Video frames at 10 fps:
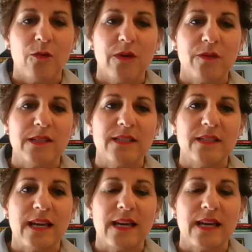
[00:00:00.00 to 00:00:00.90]
With me
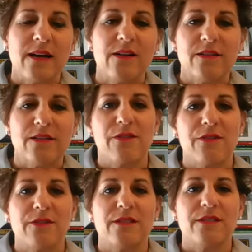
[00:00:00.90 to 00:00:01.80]
today are its
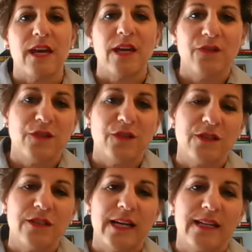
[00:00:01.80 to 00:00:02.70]
authors, Ed
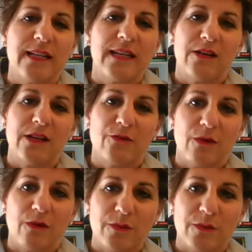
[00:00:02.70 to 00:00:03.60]
Fuller and Gary
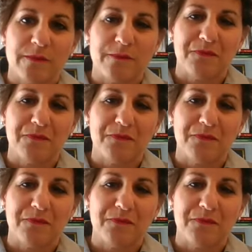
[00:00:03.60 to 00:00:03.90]
Grossman.